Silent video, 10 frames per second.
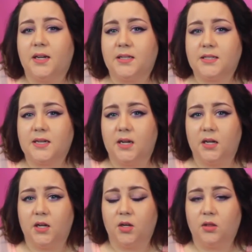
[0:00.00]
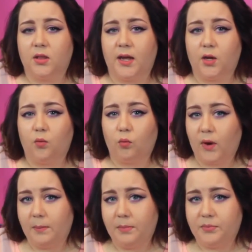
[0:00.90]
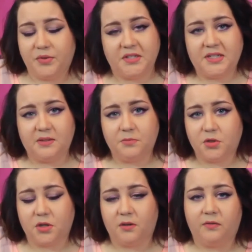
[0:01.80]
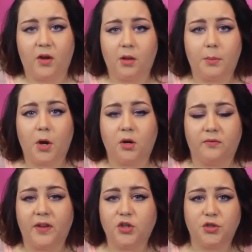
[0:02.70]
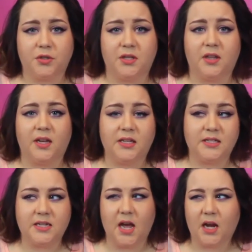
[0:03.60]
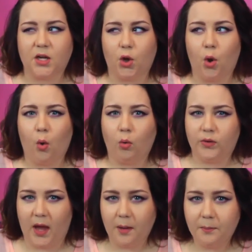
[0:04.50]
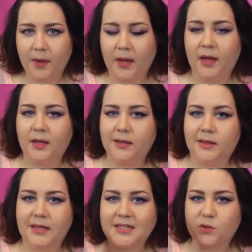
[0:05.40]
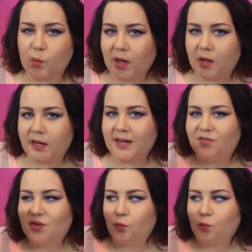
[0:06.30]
it's gonna like rip. The seams are gonna fall apart eventually. Like, it's not gonna hold up. This will. And if